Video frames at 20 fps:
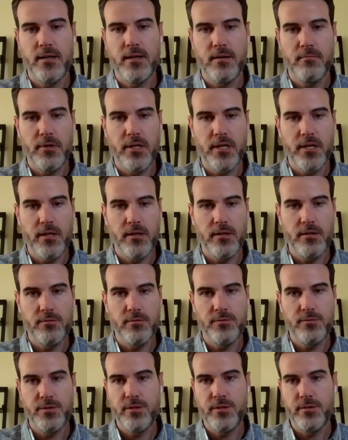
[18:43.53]
I'm going to go
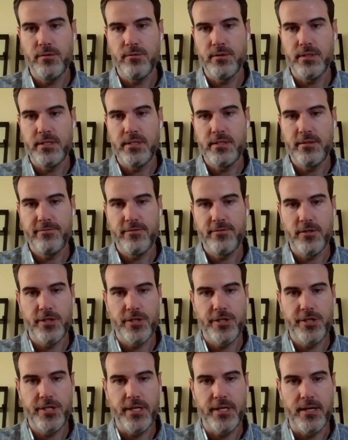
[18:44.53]
to a different
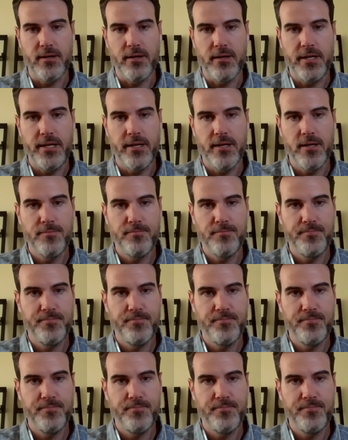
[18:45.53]
share here.